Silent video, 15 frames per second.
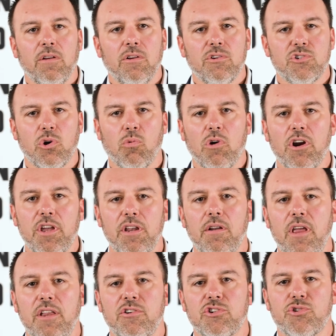So where can
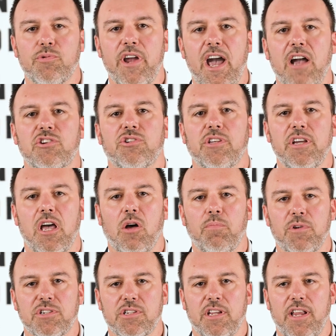industry actually
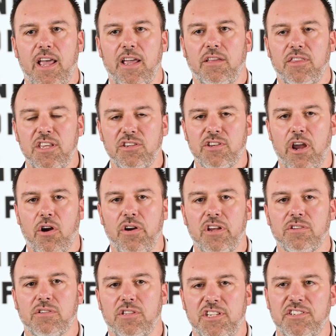help us today in these
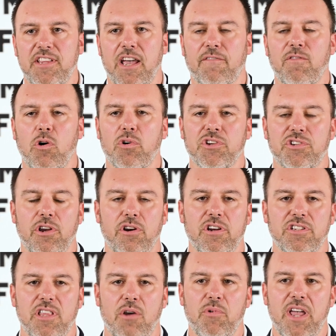areas, these tech focus
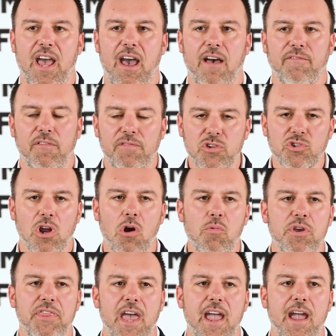areas that we have? If you start
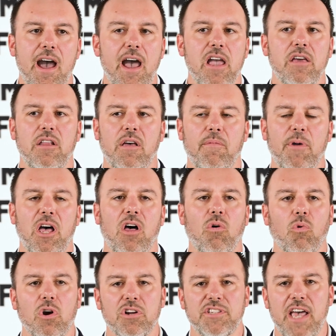with AI and
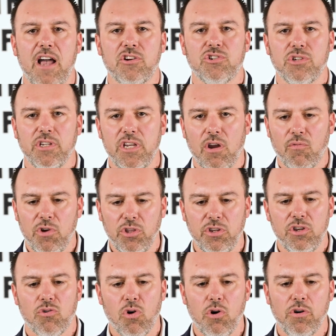ML, where it's actually a
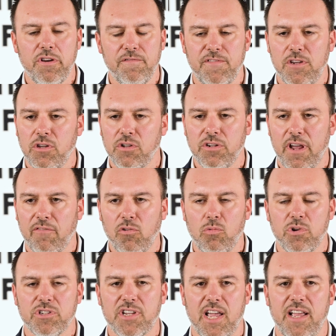really growing field and
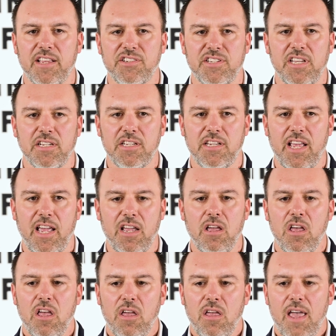everyone's kind of seeing today,
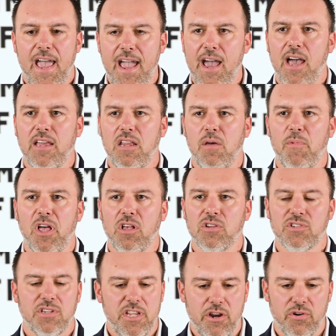AI and ML
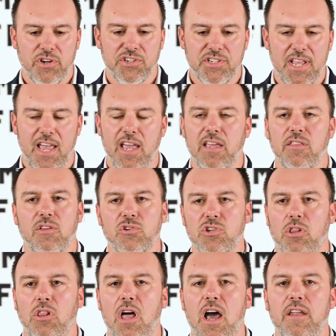is here to stay. There's
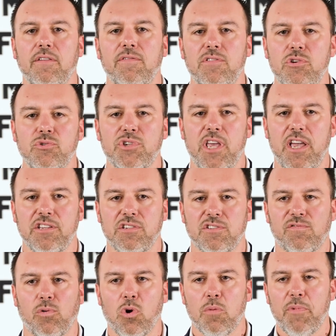a lot of use
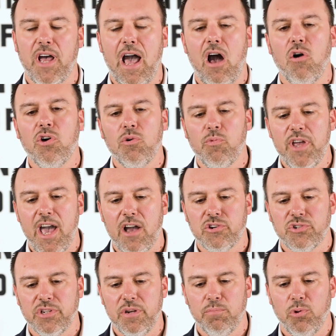cases for it, but how can we
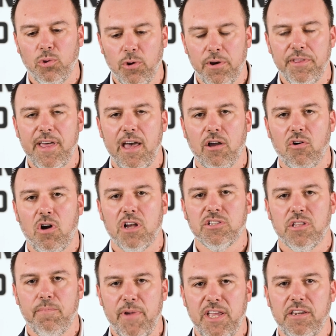actually employ that
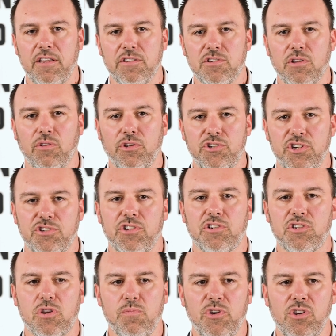across the maintenance and
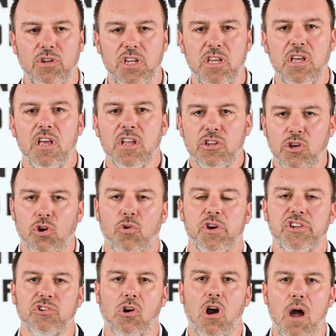logistics community to
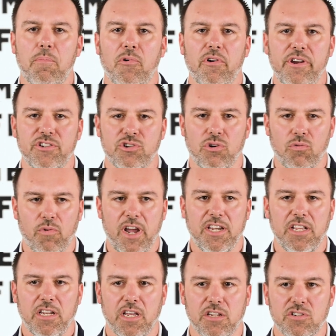increase our operational
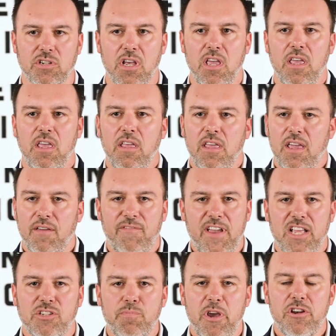readiness?
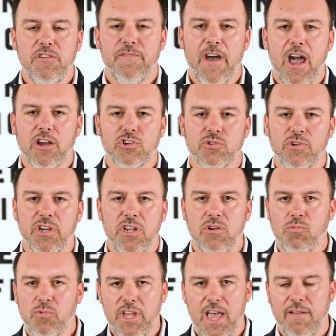Advanced
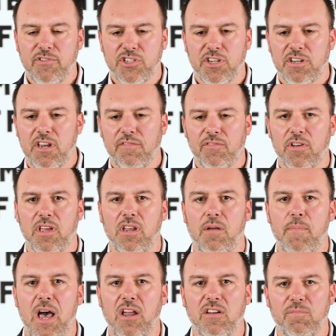manufacturing, we have a significant
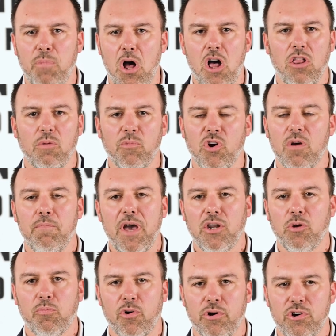amount of polymer and
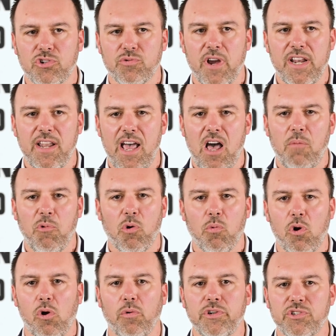metal printers right now, but
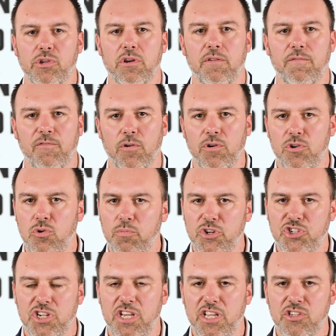we're always looking for new
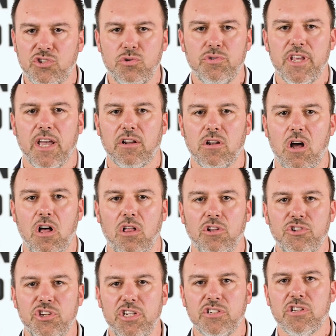machines, new
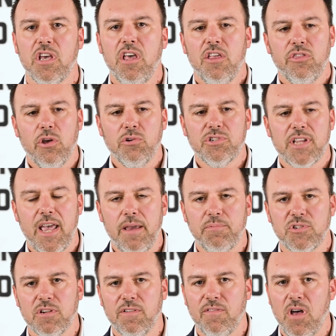technologies, those
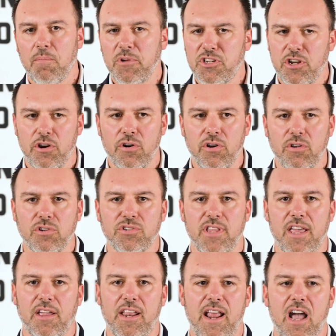types of materials
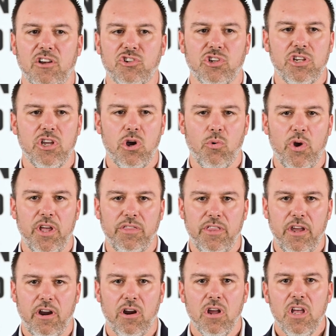that can actually go in
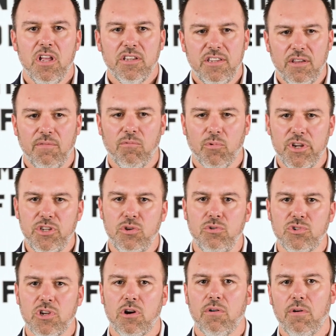there to
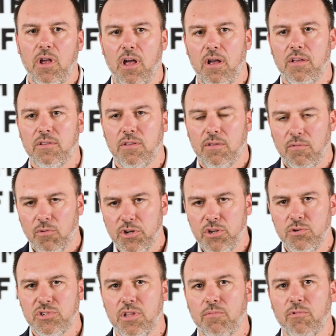reduce
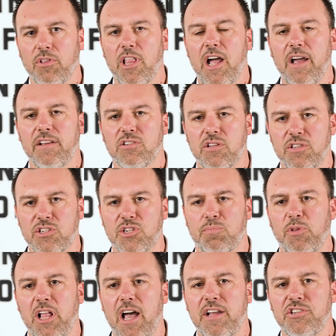the reliance on the
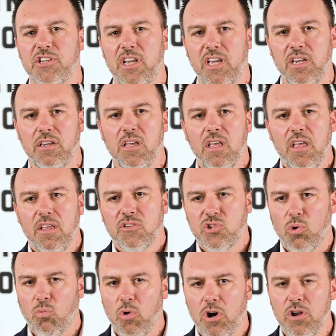supply chain.
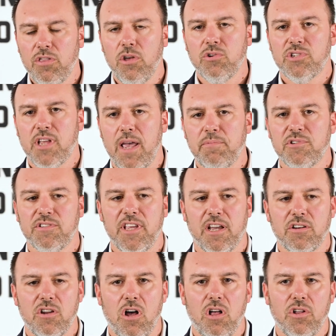So where are those types of
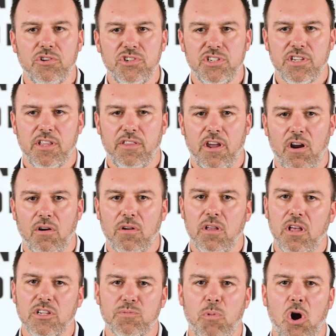technologies in there?
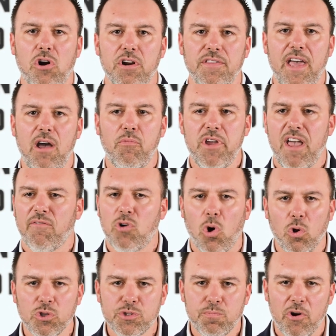As part of that, we have
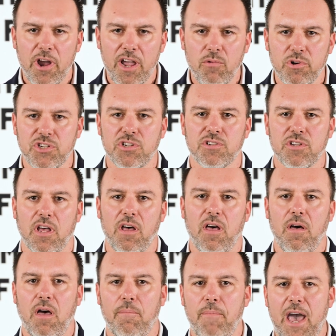cold spray, which is
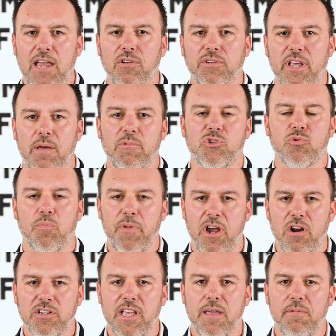a battle damage
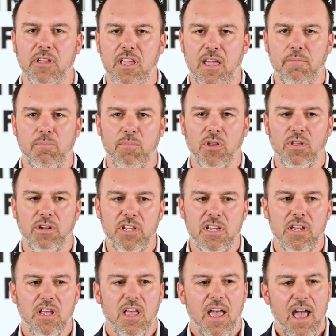repair type of capability.